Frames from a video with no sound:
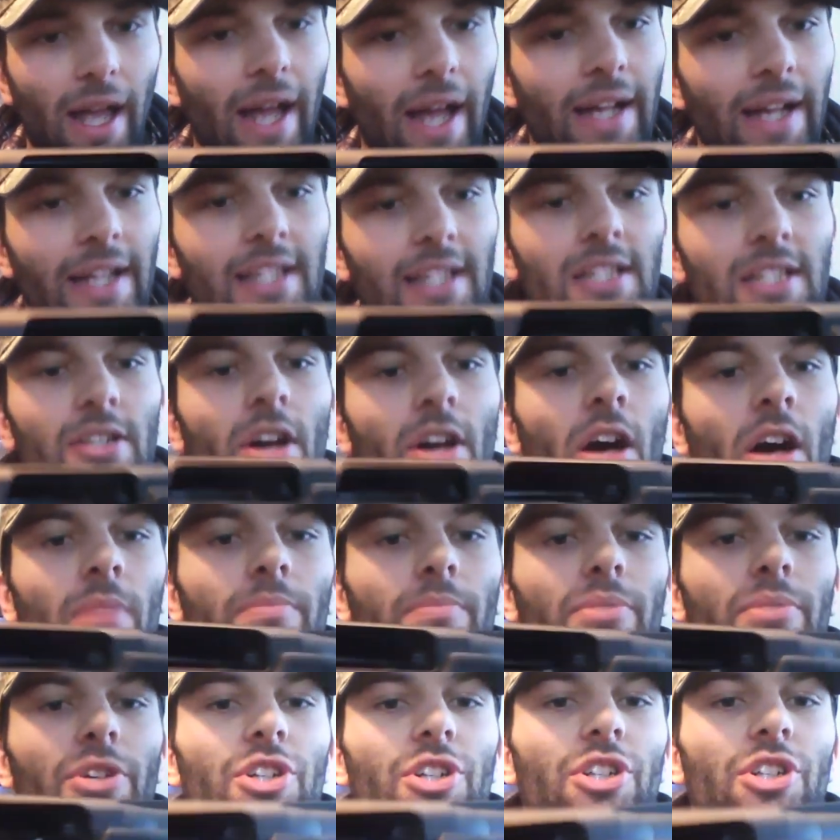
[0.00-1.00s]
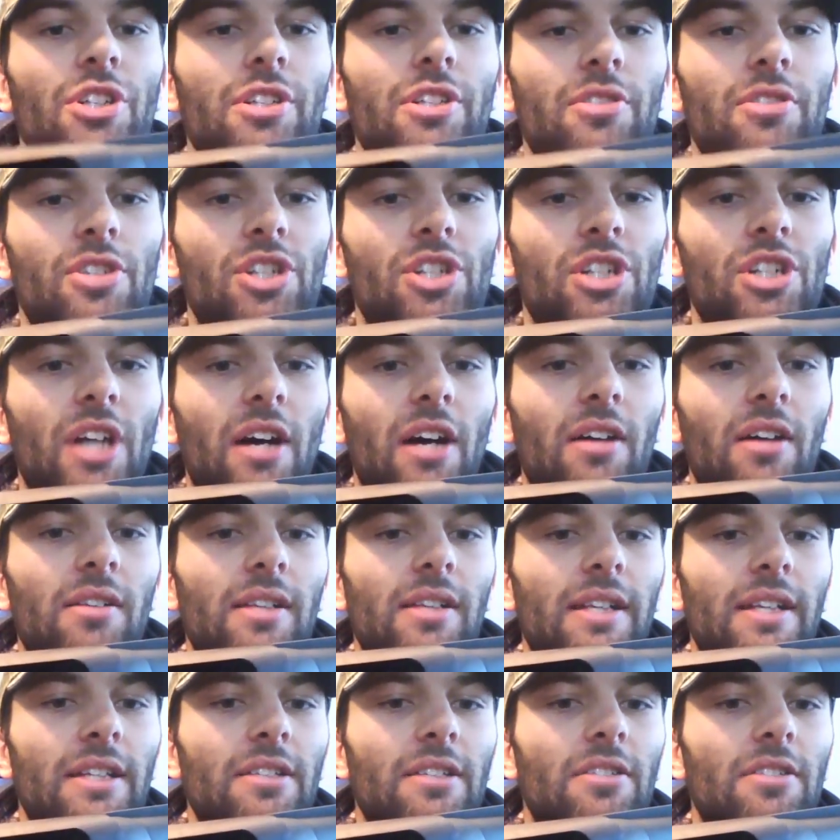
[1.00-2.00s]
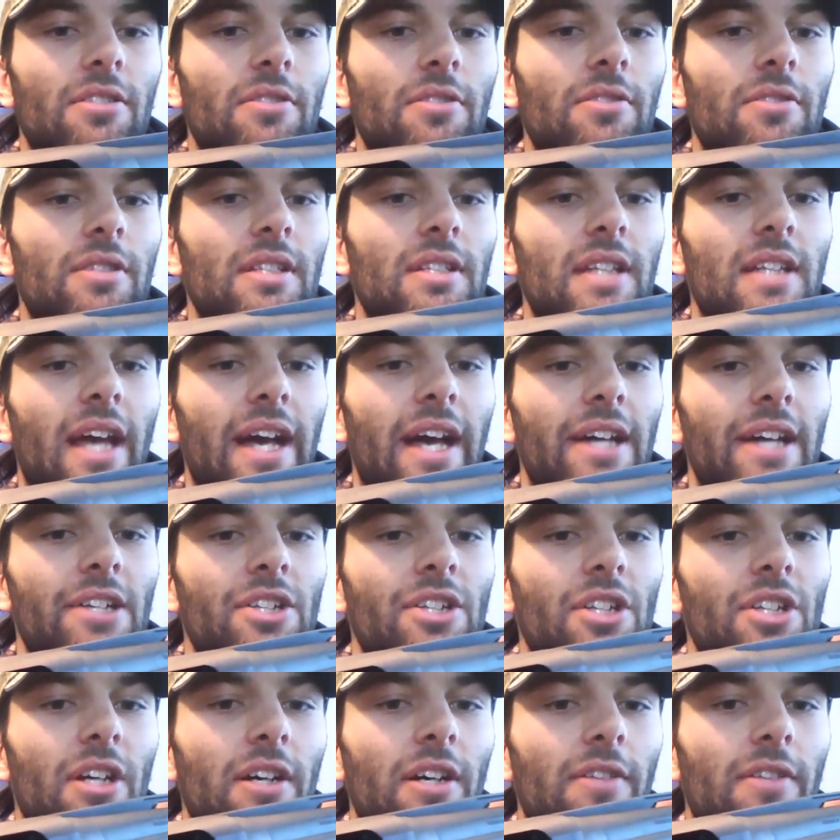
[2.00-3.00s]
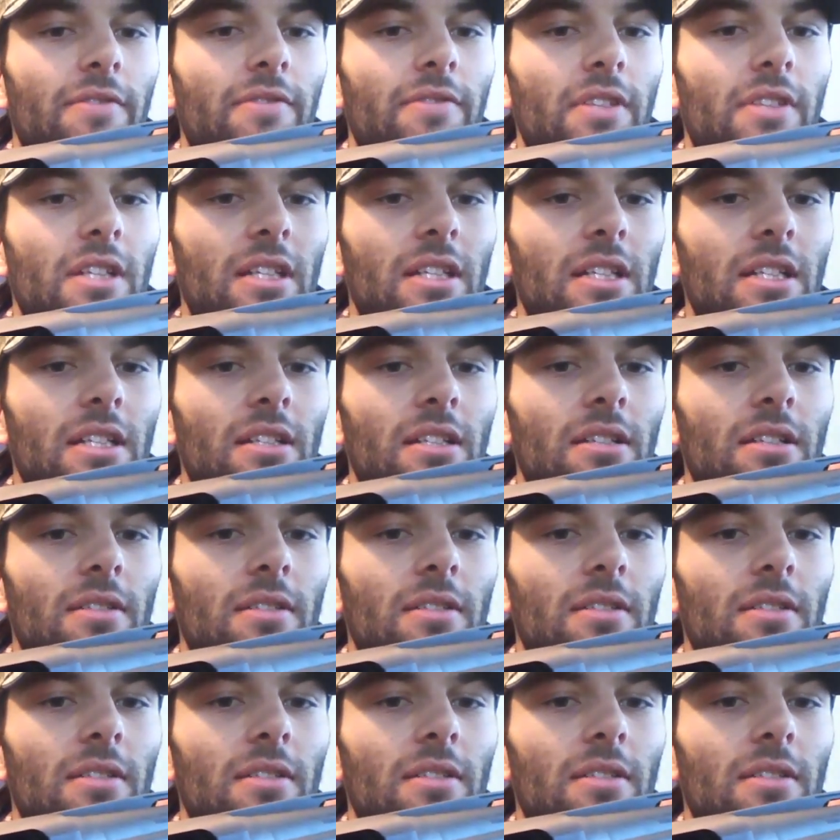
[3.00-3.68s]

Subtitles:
and it's not pushing your shell into the edge of the